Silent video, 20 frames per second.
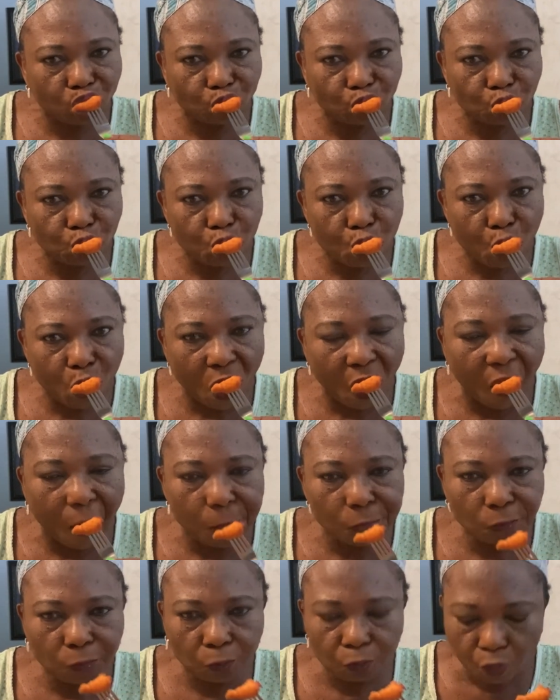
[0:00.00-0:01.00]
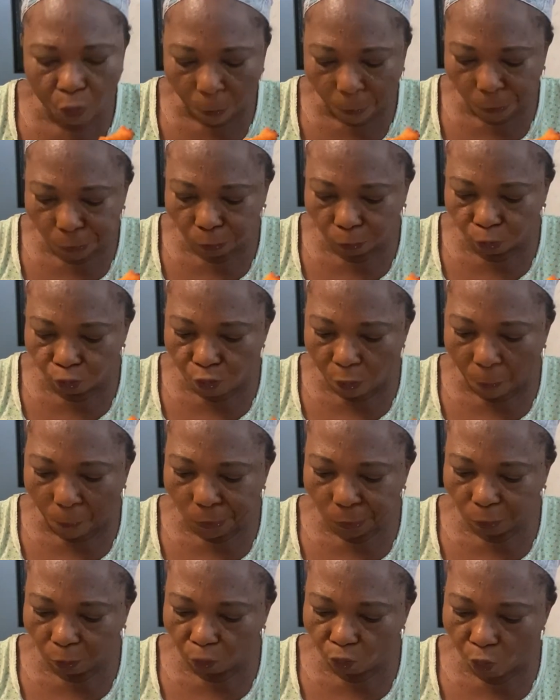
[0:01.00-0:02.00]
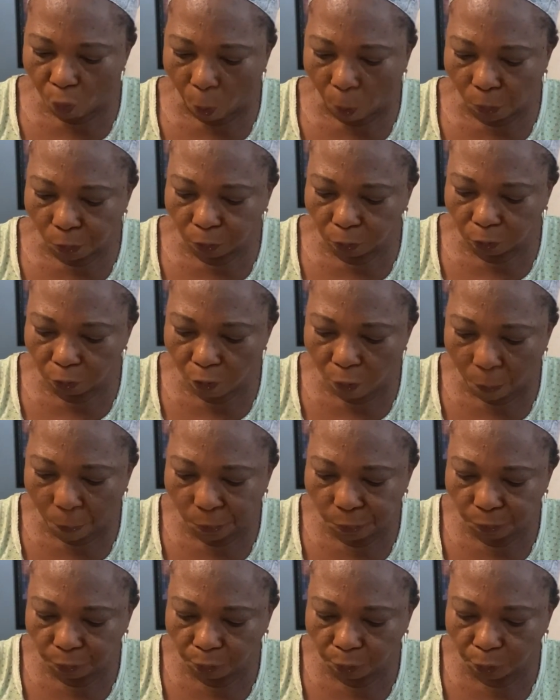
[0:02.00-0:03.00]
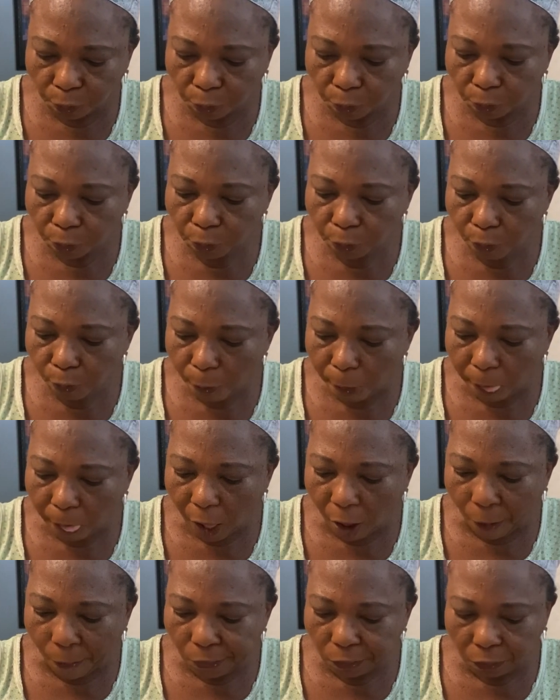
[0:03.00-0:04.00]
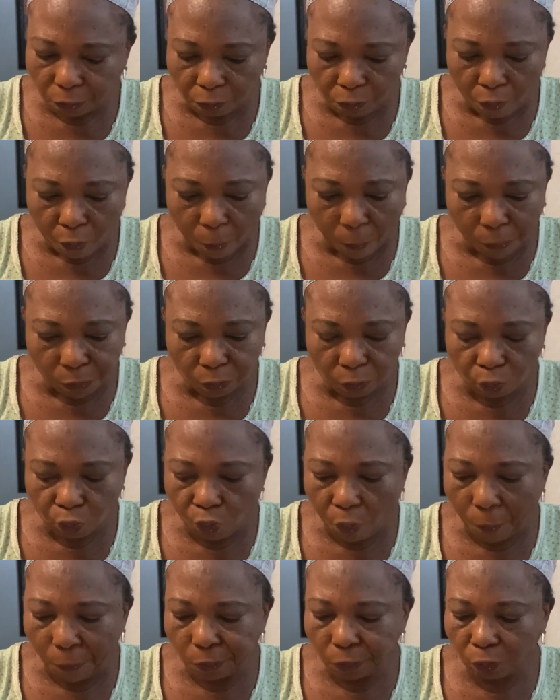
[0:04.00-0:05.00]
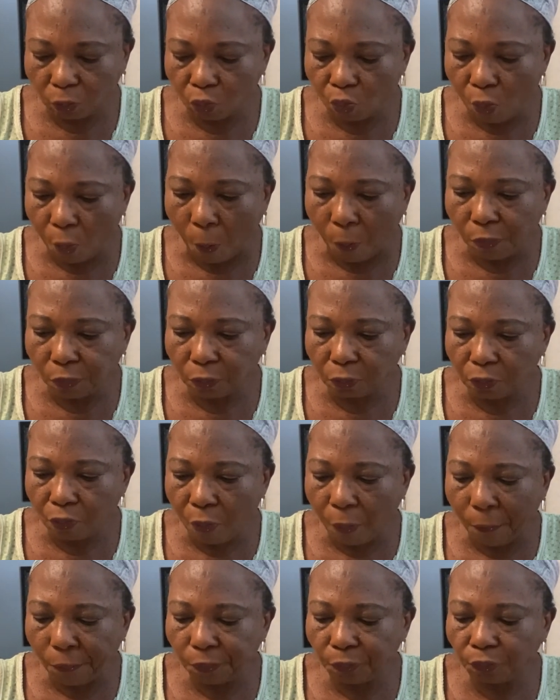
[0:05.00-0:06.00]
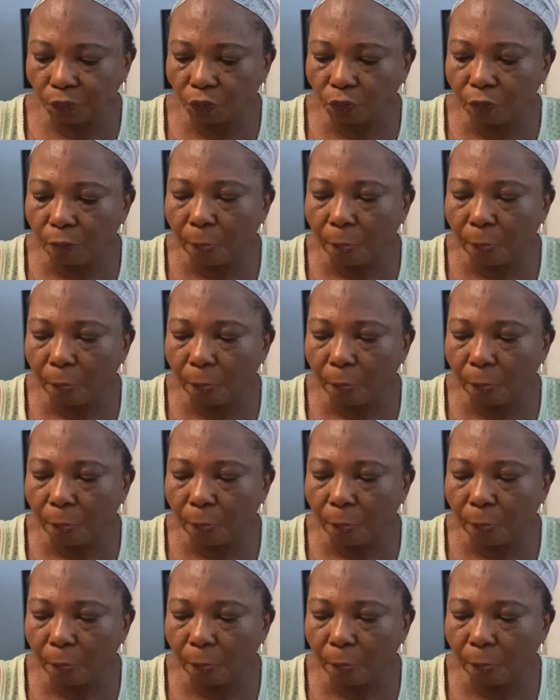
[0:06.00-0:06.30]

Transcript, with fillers: Thank you for watching till the end. May my God richly bless you.